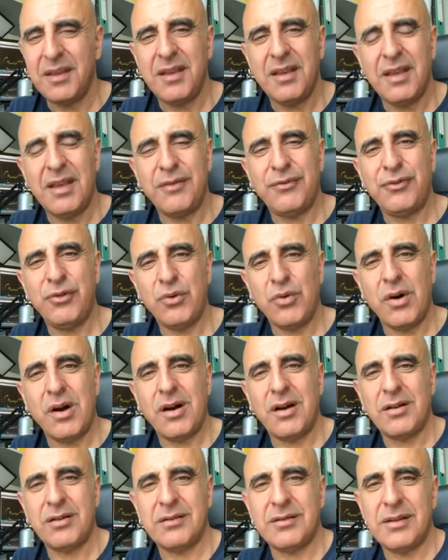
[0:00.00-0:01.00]
If you
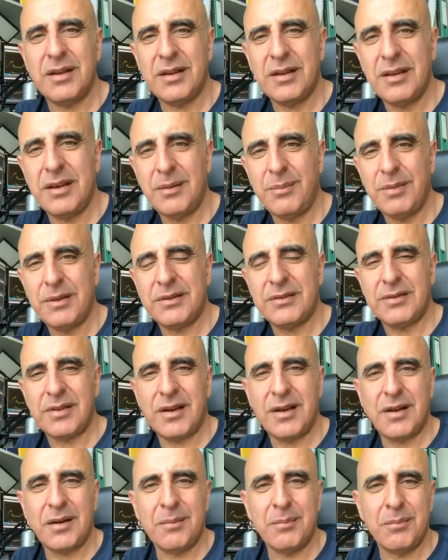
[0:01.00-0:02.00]
are a little bit,
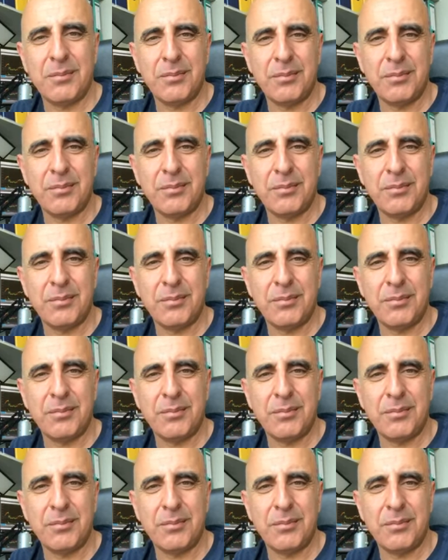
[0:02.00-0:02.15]
uh,